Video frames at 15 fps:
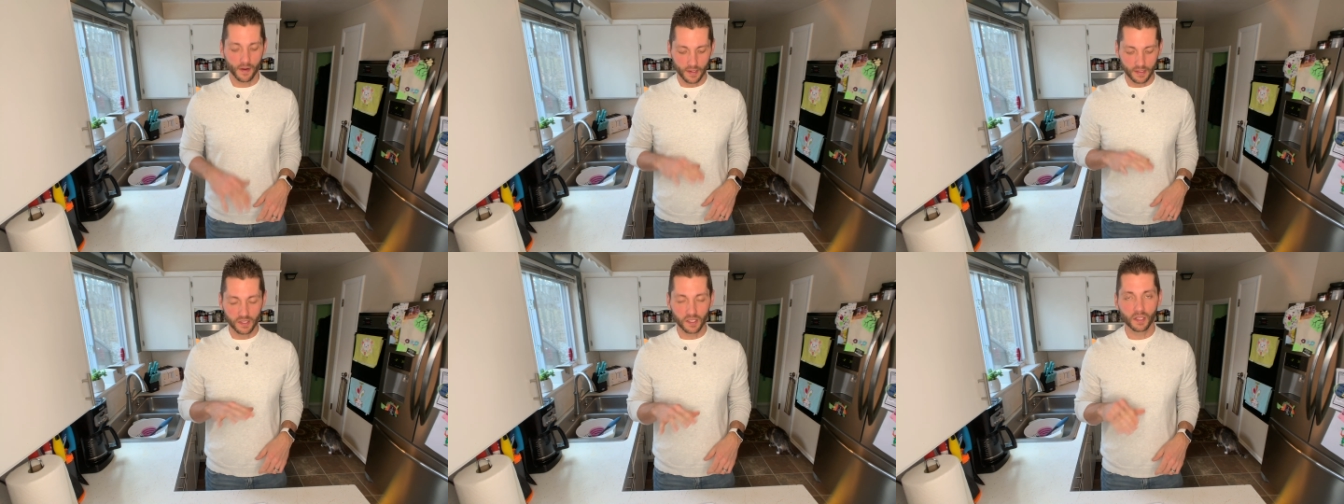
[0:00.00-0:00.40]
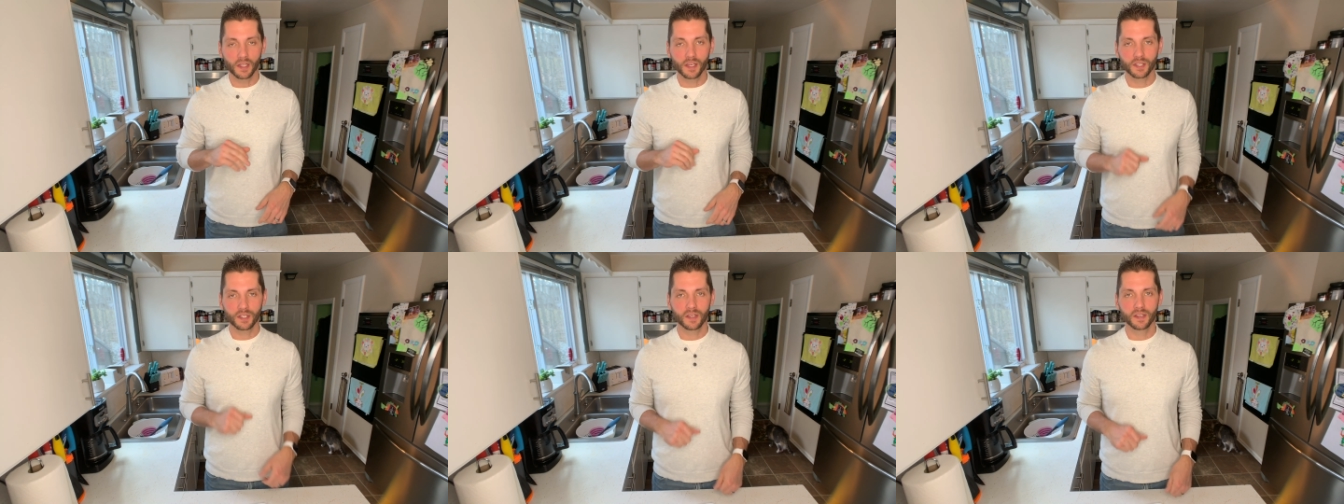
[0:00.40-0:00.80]
It's
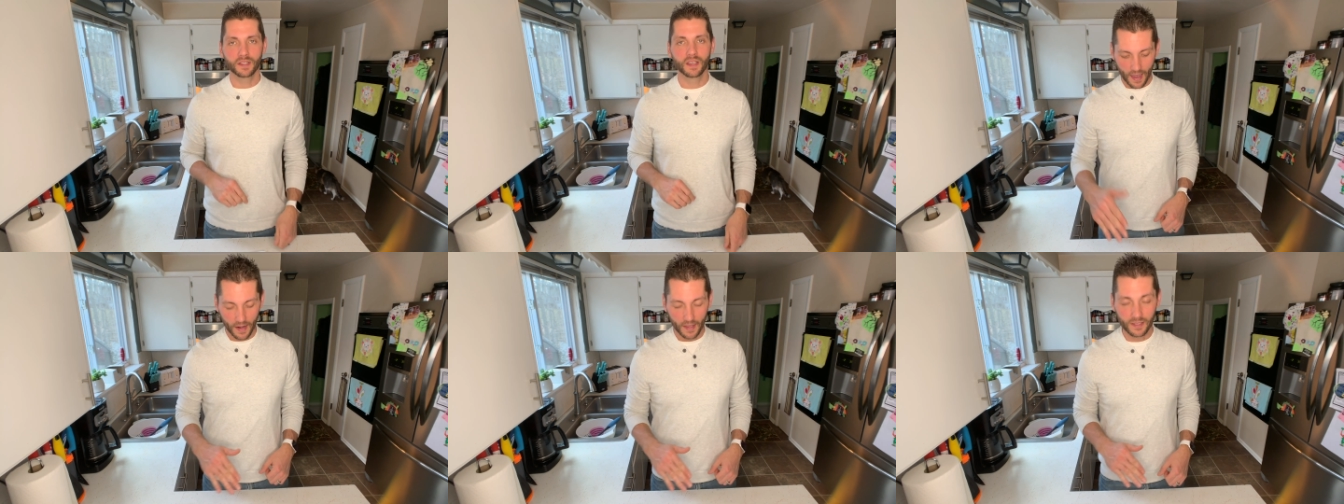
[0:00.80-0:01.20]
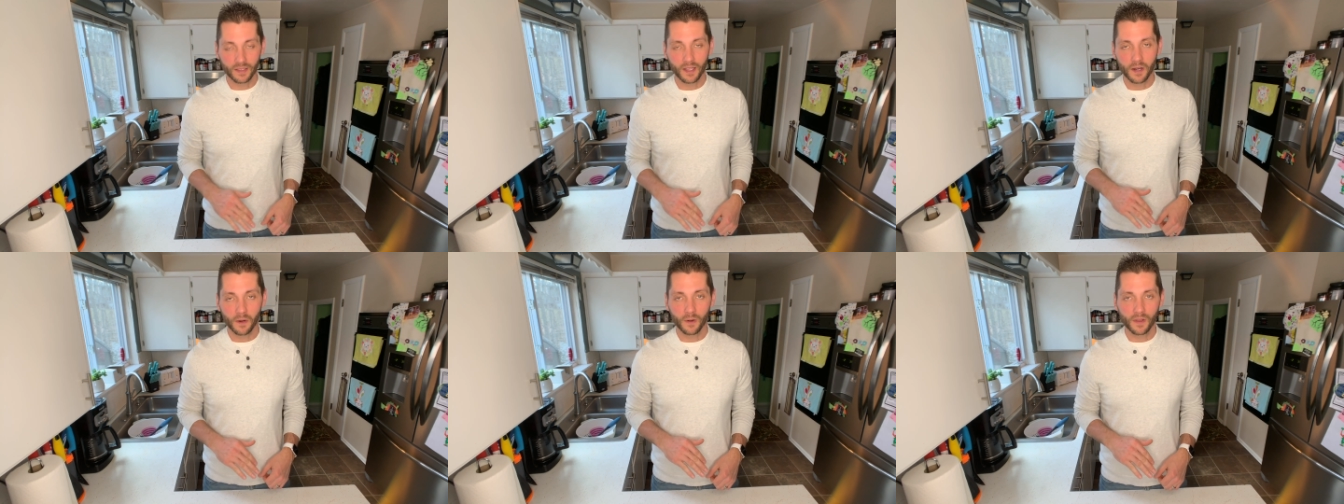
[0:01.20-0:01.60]
delicious and it's
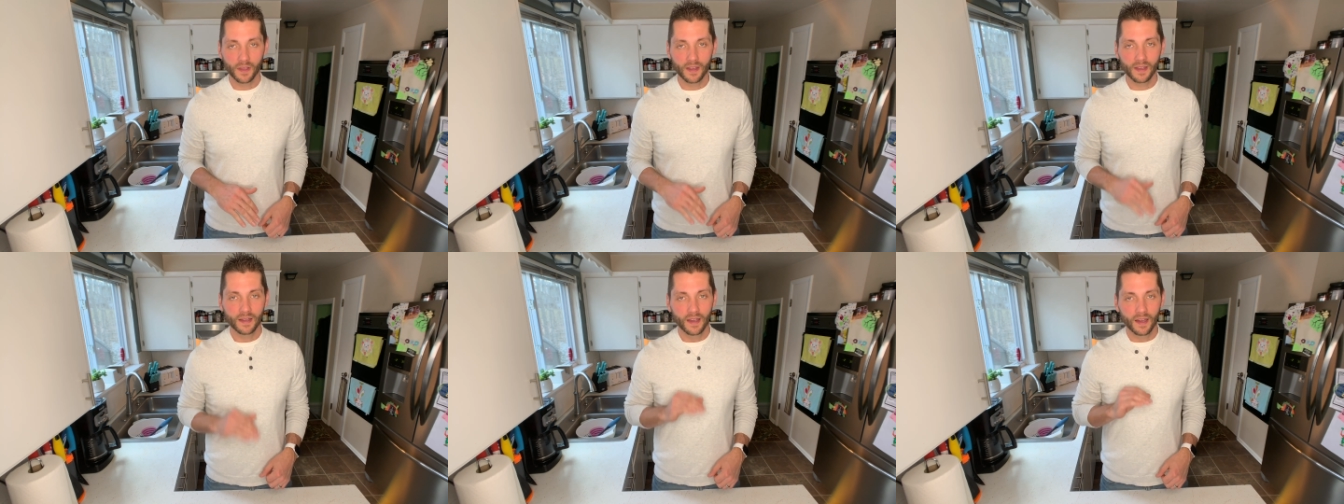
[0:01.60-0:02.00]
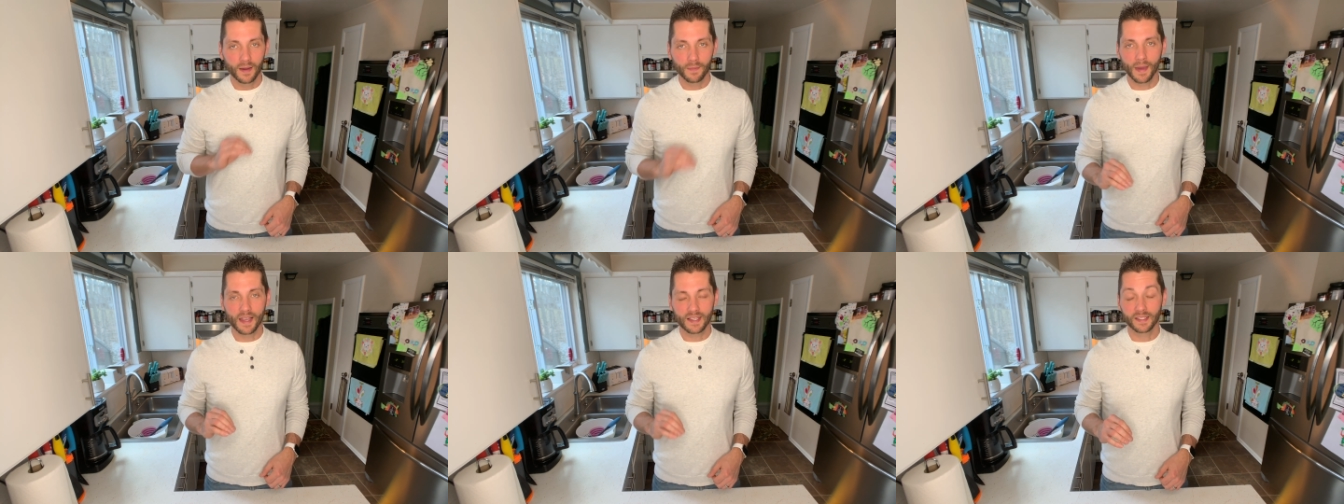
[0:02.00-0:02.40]
literally
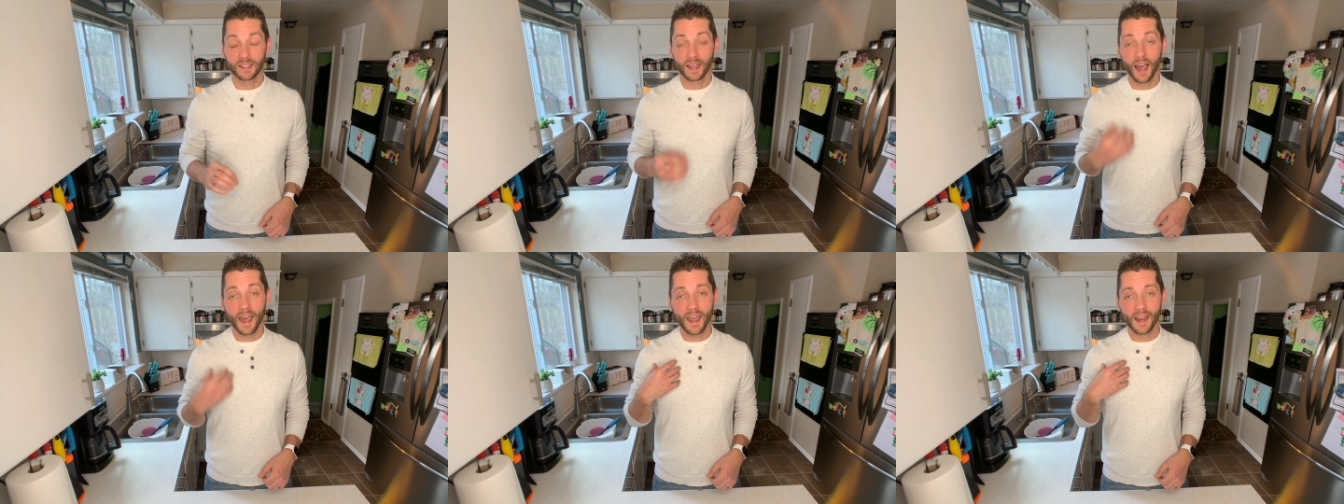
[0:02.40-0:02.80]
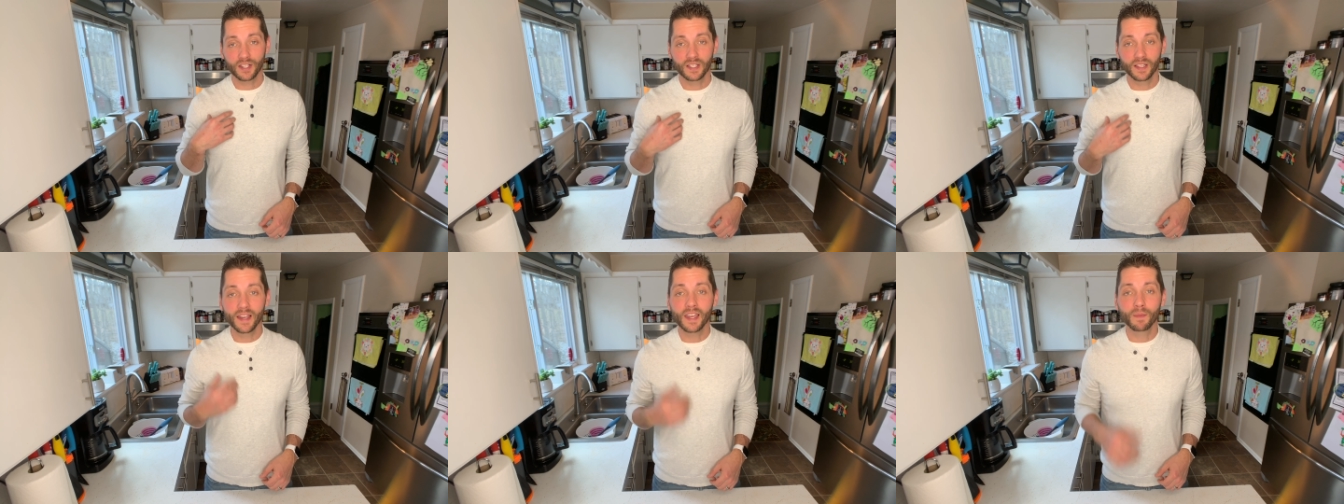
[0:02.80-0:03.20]
amazing. I
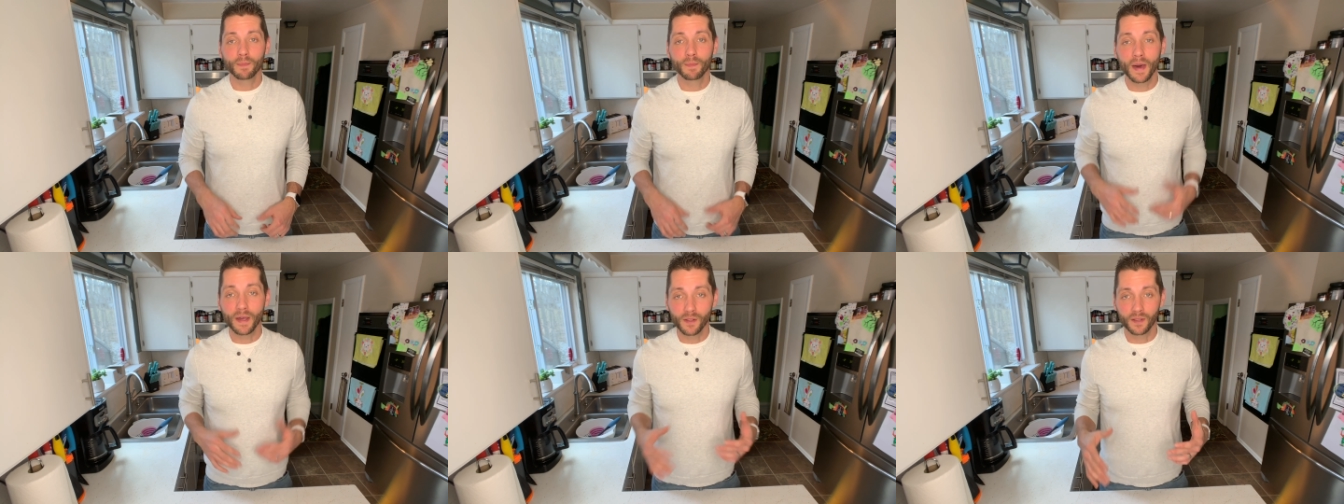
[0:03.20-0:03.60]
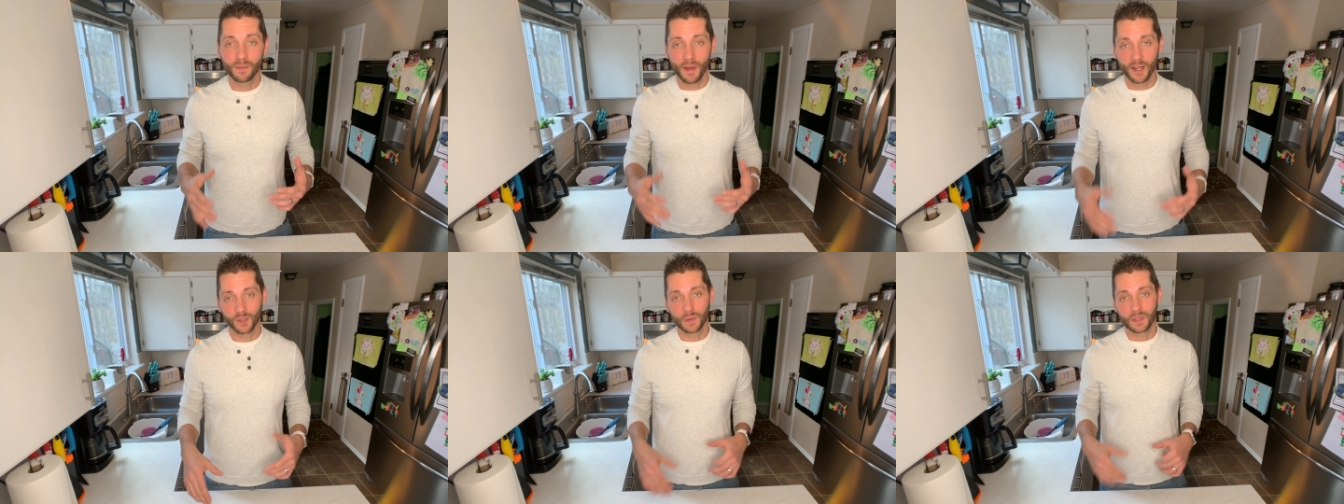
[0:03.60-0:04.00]
actually like it better than
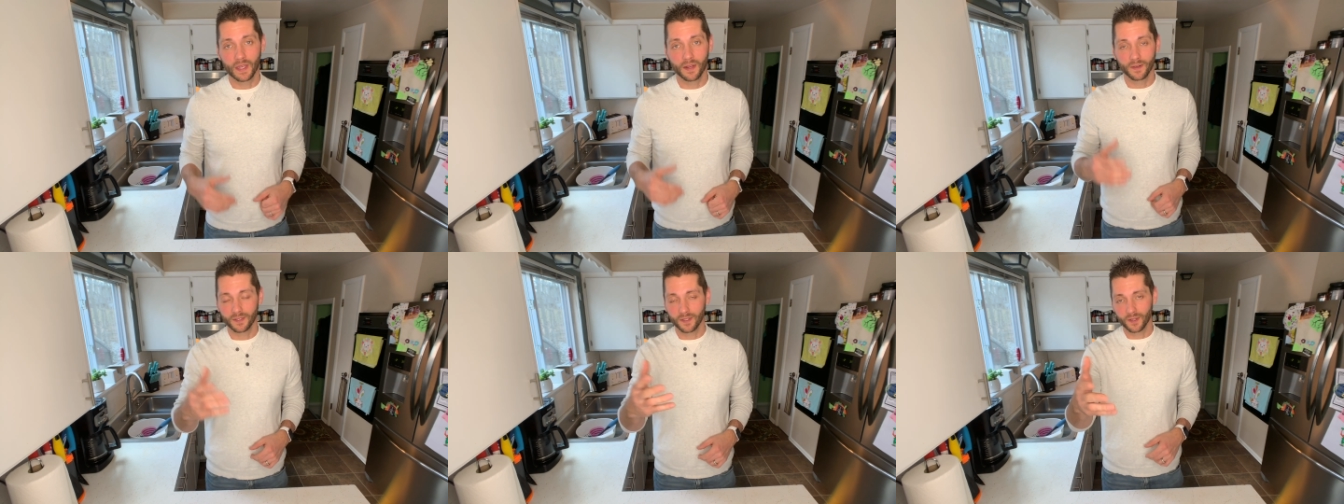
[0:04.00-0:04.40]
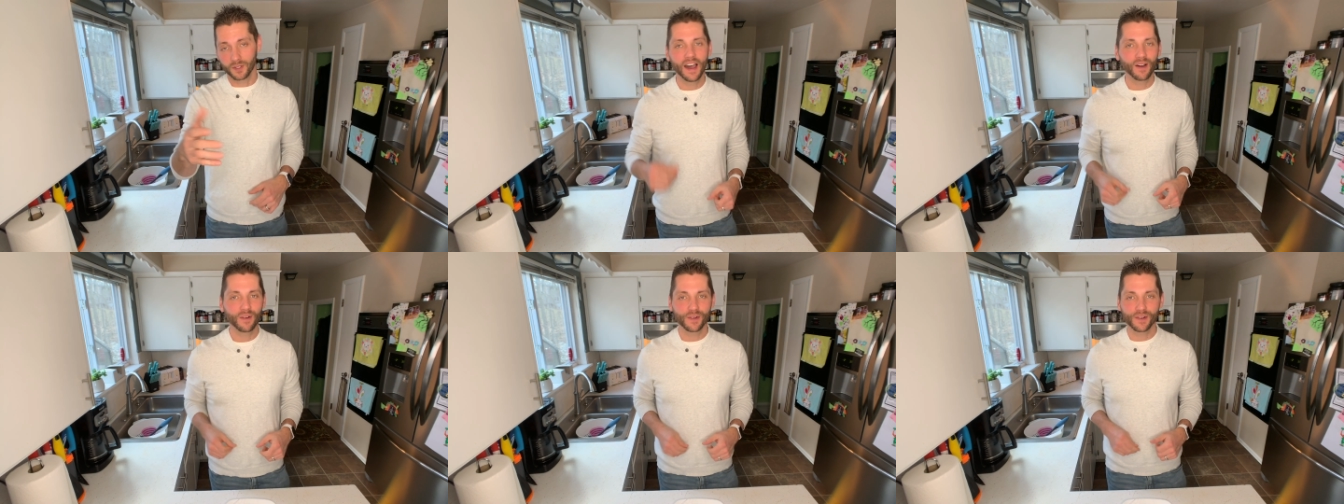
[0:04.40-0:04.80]
mashed potatoes. So
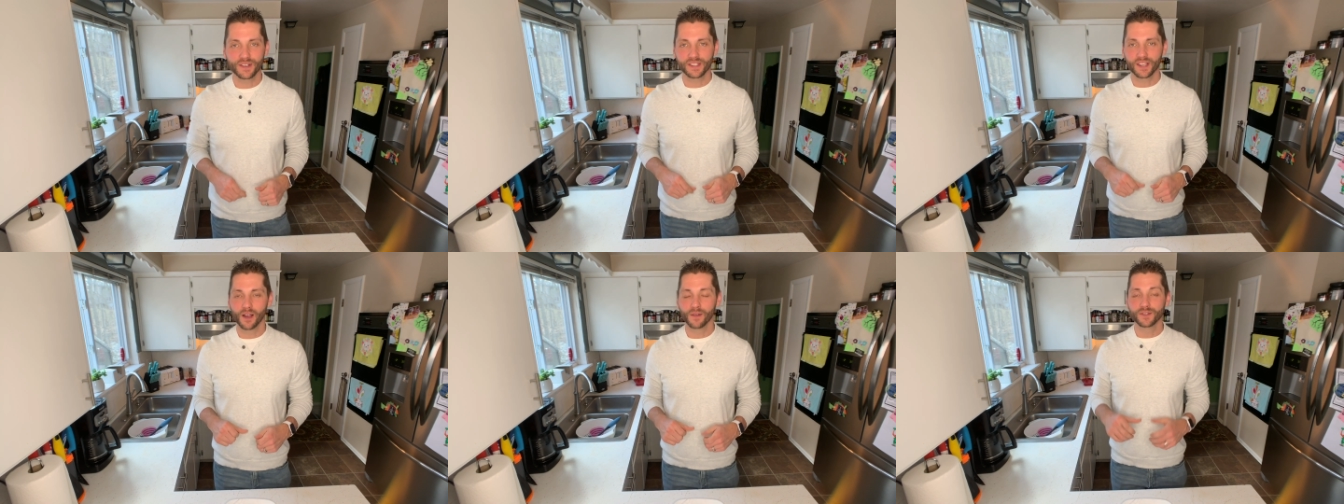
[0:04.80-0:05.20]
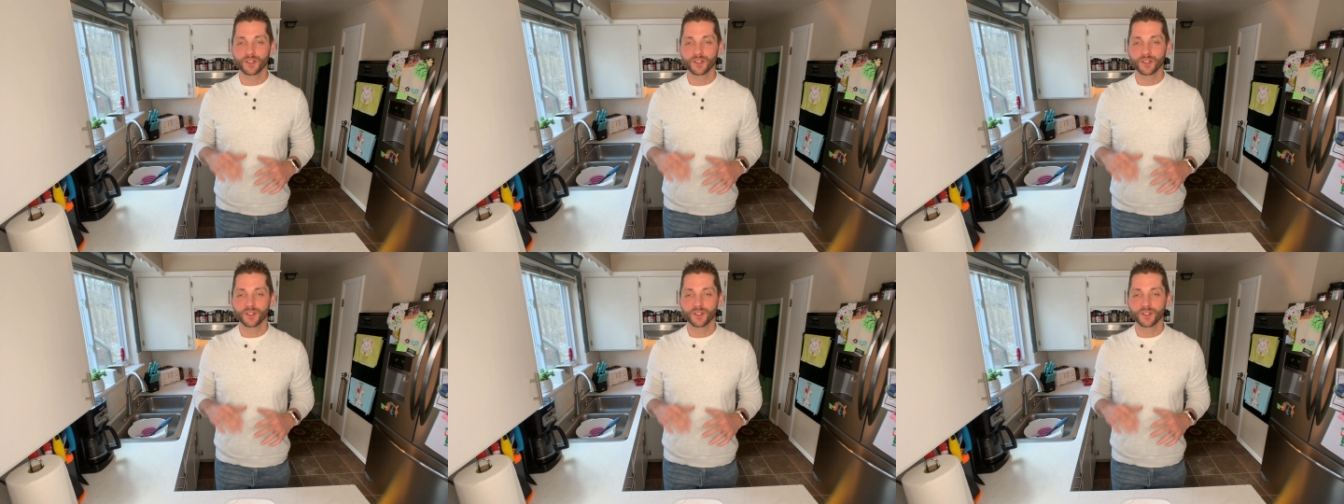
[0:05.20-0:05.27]
try out for yourself.